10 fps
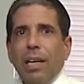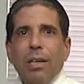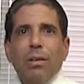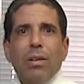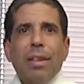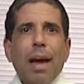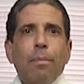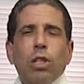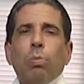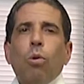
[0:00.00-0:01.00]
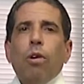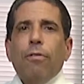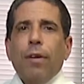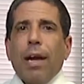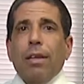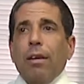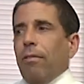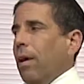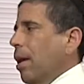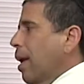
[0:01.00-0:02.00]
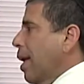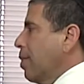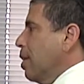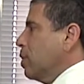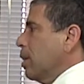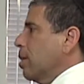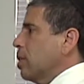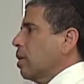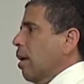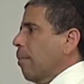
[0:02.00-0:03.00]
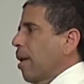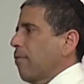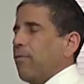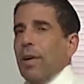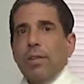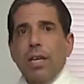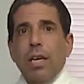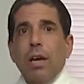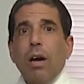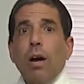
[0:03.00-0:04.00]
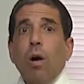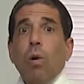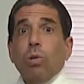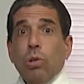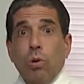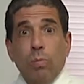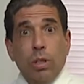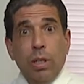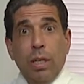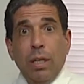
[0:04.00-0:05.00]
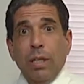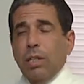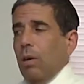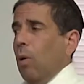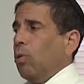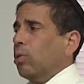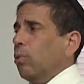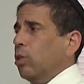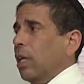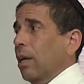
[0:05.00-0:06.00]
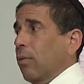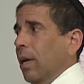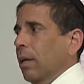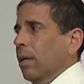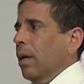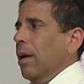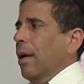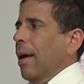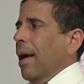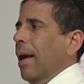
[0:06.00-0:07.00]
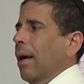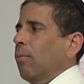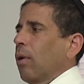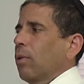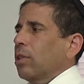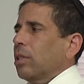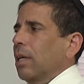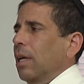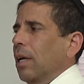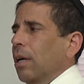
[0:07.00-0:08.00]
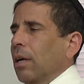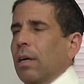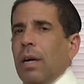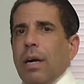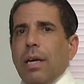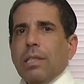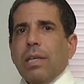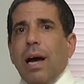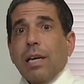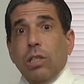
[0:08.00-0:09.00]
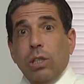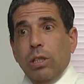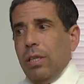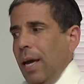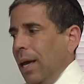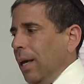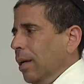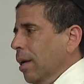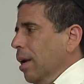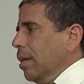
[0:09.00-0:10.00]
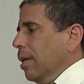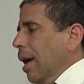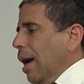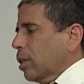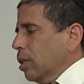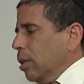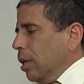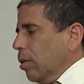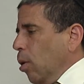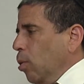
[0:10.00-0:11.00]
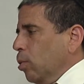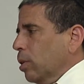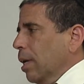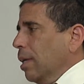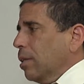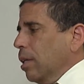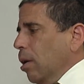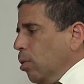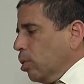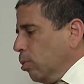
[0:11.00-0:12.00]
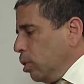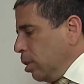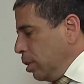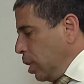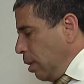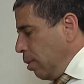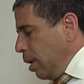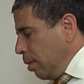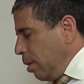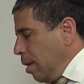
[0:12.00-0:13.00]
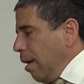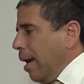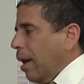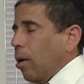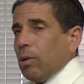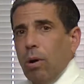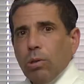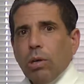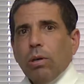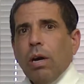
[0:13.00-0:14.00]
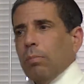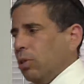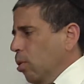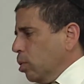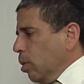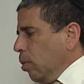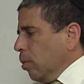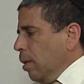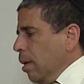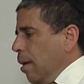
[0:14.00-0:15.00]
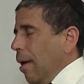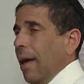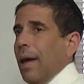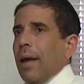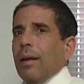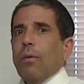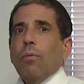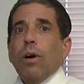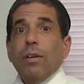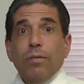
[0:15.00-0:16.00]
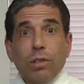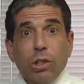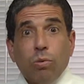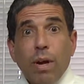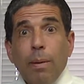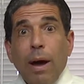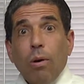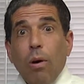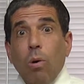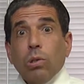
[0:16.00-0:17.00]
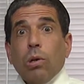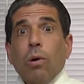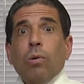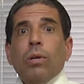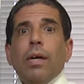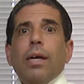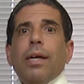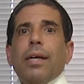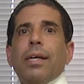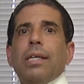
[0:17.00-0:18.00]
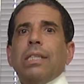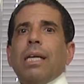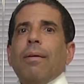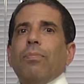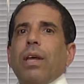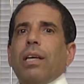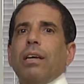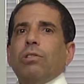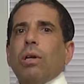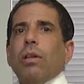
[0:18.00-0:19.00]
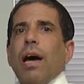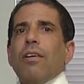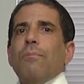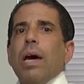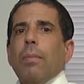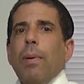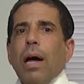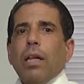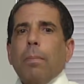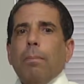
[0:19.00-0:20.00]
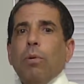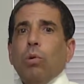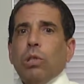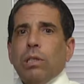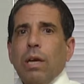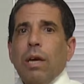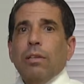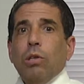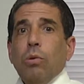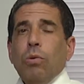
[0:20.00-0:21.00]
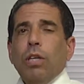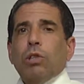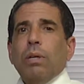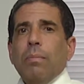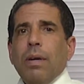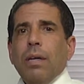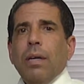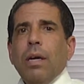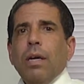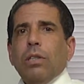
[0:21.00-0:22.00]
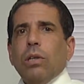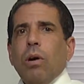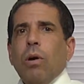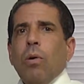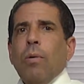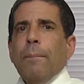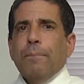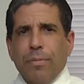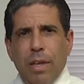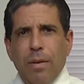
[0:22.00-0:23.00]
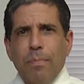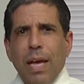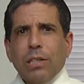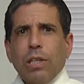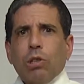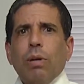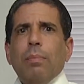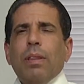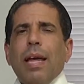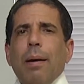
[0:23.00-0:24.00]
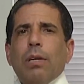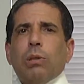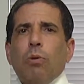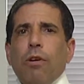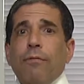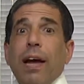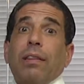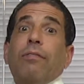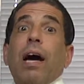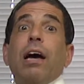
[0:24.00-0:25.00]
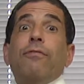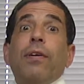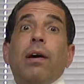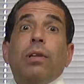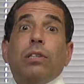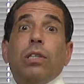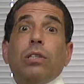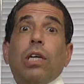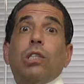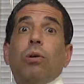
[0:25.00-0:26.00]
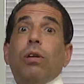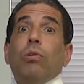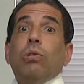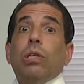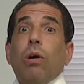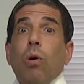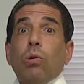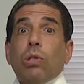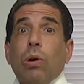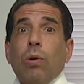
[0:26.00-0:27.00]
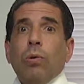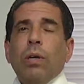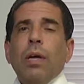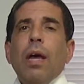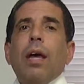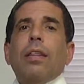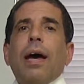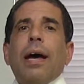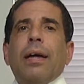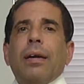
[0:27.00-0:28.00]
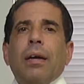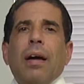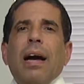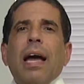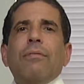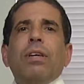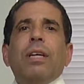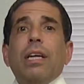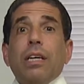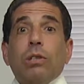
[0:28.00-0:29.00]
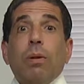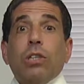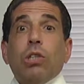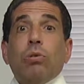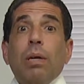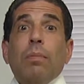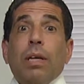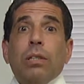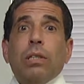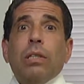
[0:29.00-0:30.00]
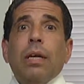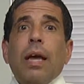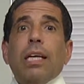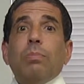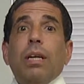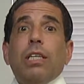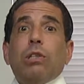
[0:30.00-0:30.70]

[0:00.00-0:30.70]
it that much more effective. And this is my friendly Ozone machine. It's an ozone generator, and what we see here is an oxygen tank. The oxygen goes into the ozone generator, and out comes ozone. And what is great about ozone is it gives a lot of metabolic boost to the treatment. So it makes the treatment that much more effective. I have found that since I started using ozone, that I haven't needed as many